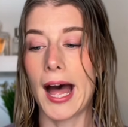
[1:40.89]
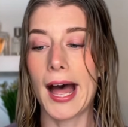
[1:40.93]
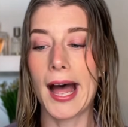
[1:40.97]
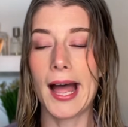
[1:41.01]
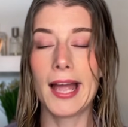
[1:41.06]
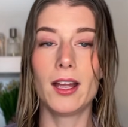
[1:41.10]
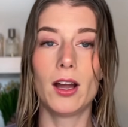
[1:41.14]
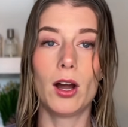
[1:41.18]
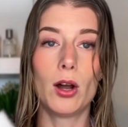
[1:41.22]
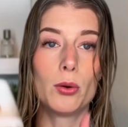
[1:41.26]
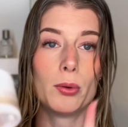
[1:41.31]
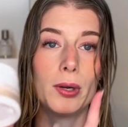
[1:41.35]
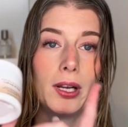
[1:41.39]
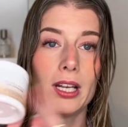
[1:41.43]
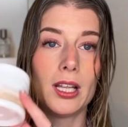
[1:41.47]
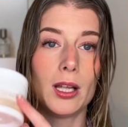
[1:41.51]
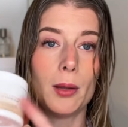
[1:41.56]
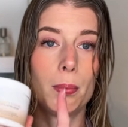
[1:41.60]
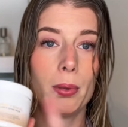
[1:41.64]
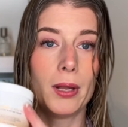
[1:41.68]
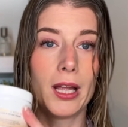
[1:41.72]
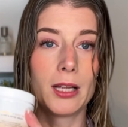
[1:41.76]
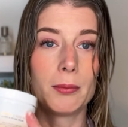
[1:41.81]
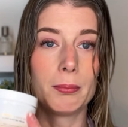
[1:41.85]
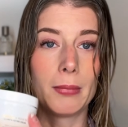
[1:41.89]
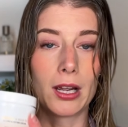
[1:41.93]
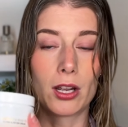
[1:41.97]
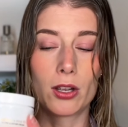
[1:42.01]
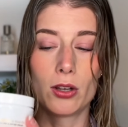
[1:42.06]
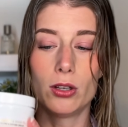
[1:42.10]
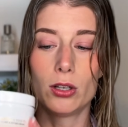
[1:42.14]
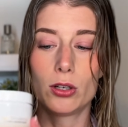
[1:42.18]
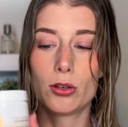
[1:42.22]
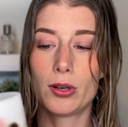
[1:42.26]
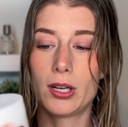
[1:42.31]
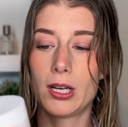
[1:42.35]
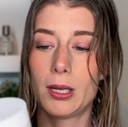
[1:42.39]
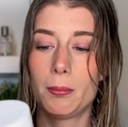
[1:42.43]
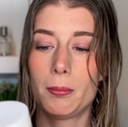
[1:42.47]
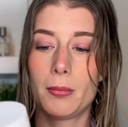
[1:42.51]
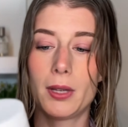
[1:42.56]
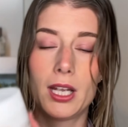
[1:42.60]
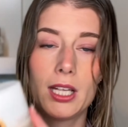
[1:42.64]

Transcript: I already applied my curl cream.